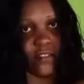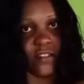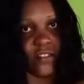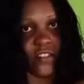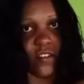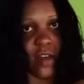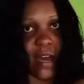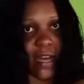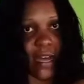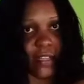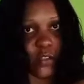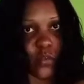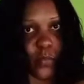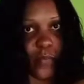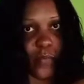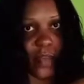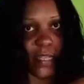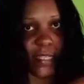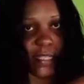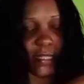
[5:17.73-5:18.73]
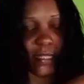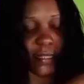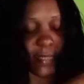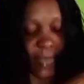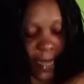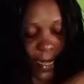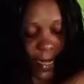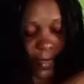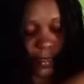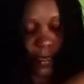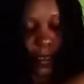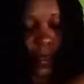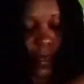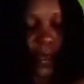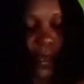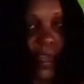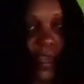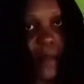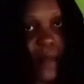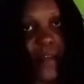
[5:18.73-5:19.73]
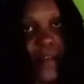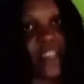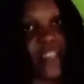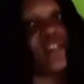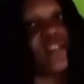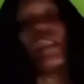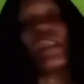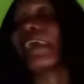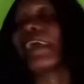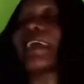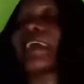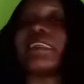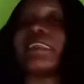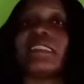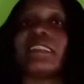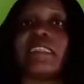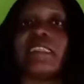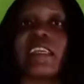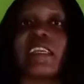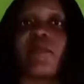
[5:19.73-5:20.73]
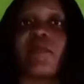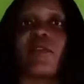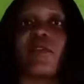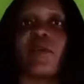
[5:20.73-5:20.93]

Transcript: Use your hand to press it down a bit so that it can stick